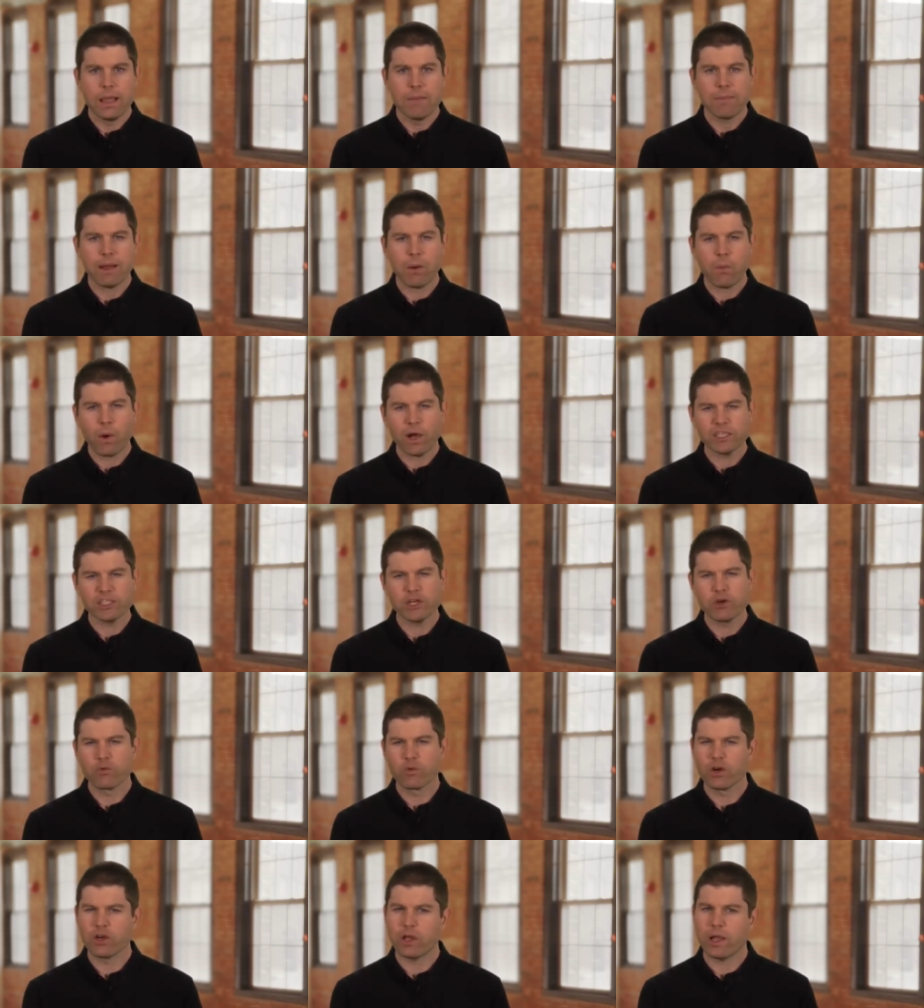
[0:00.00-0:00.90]
by
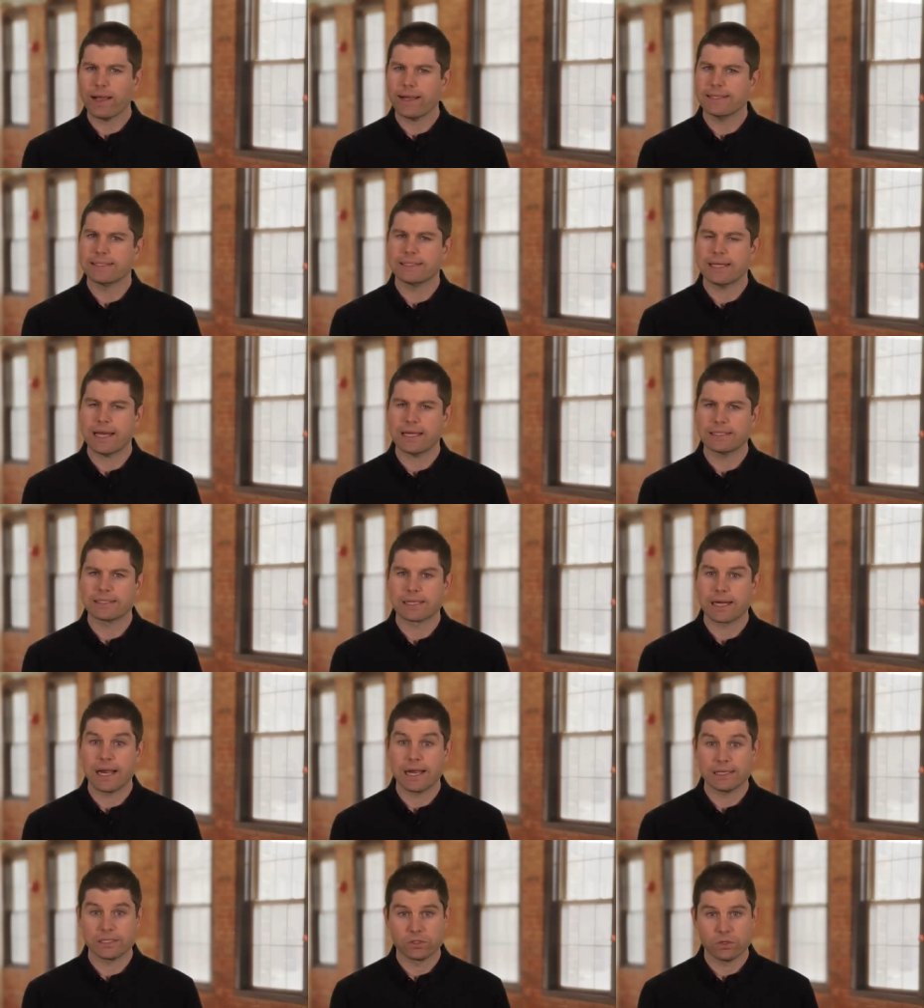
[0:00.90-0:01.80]
watching real high-status
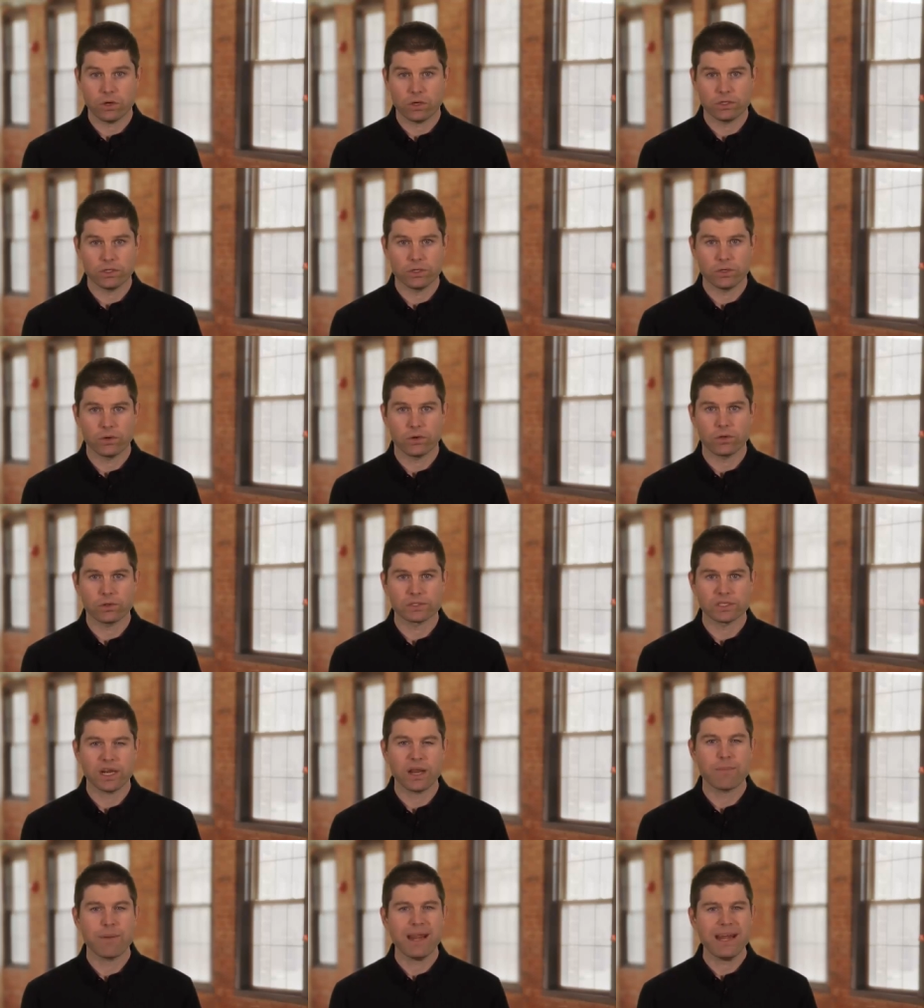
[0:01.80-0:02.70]
guys talk to
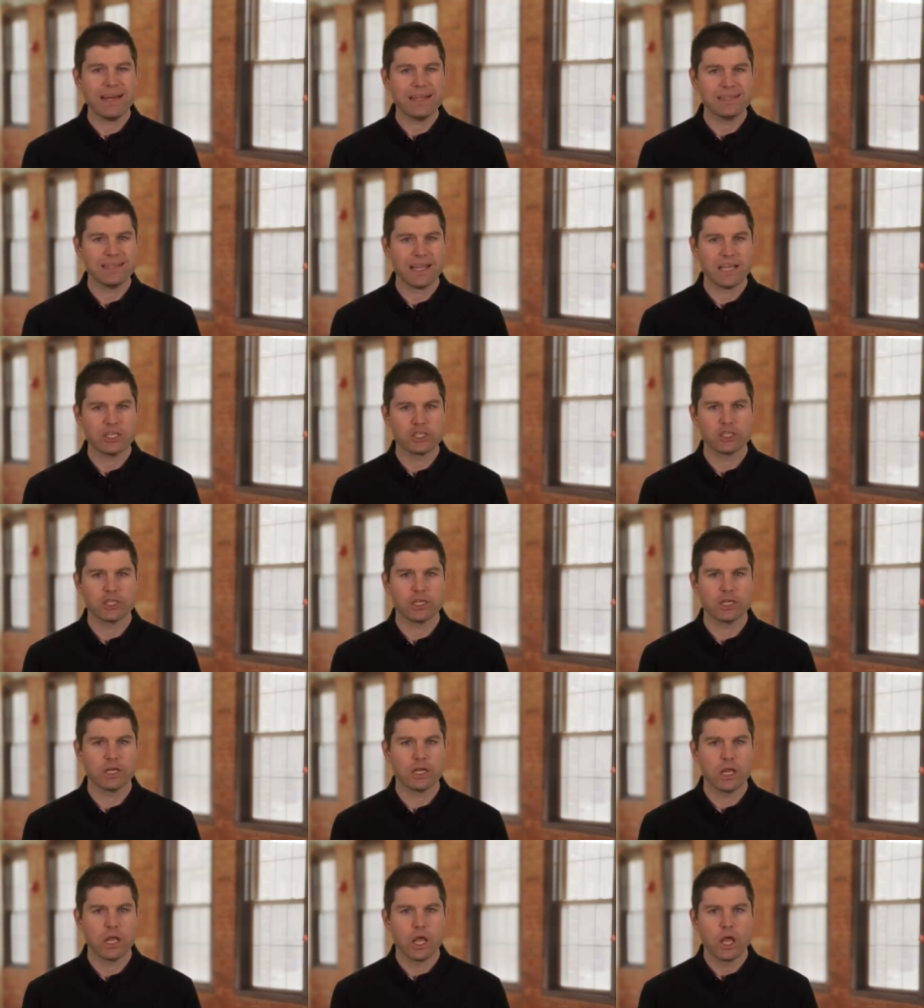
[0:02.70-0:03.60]
girls. And I paid
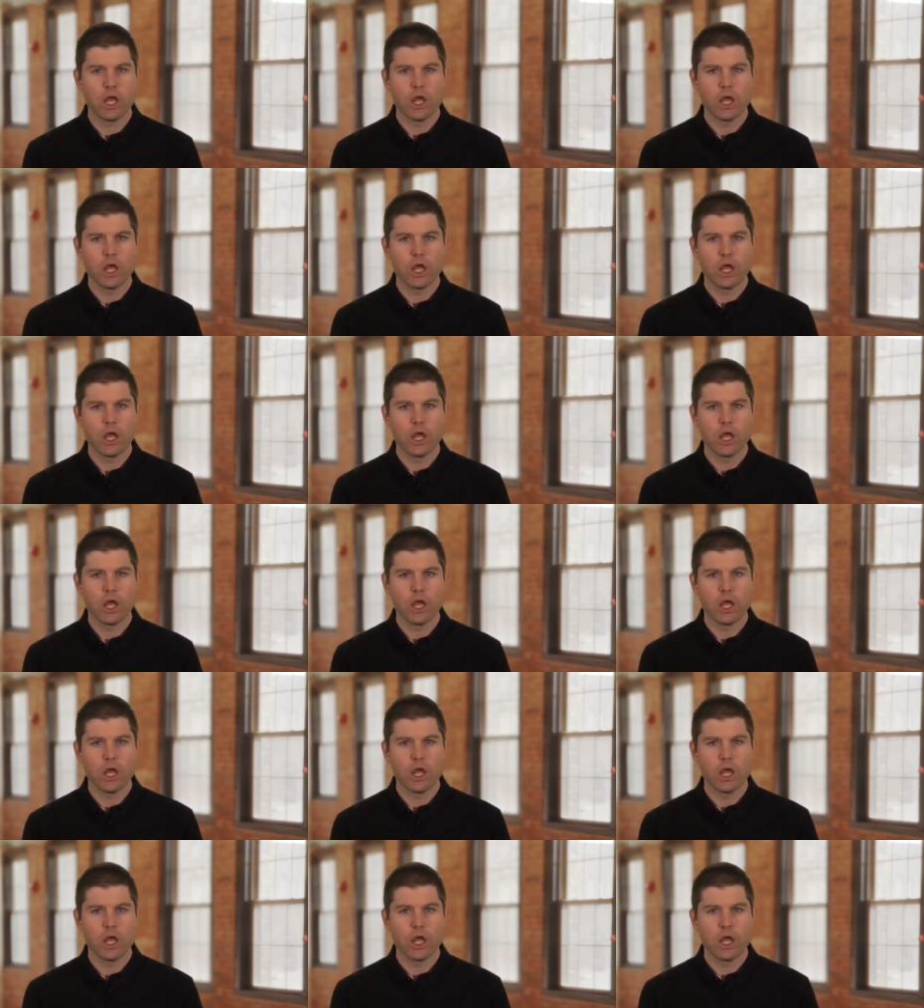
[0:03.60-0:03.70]
attention